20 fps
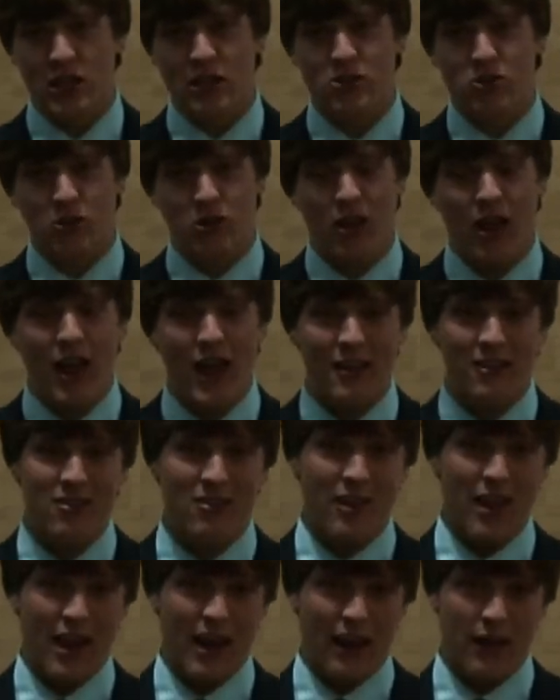the Israelites,
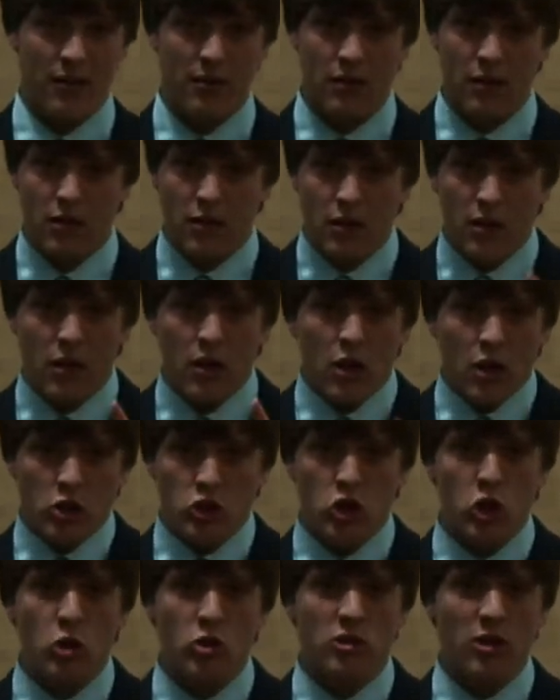saying,
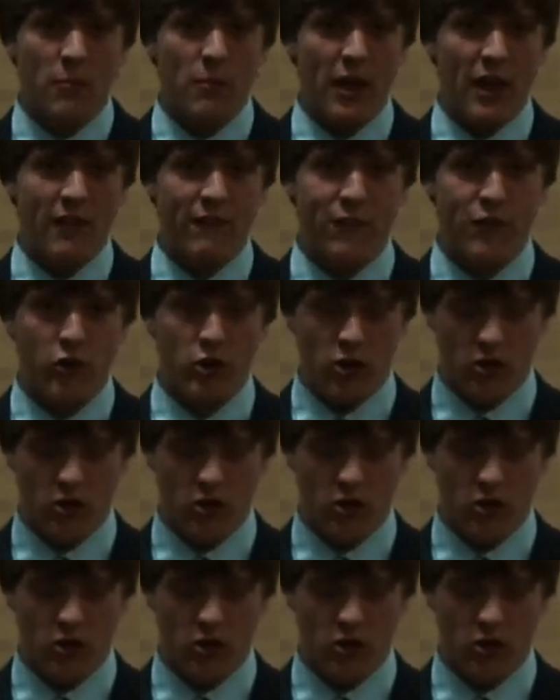"Choose a man for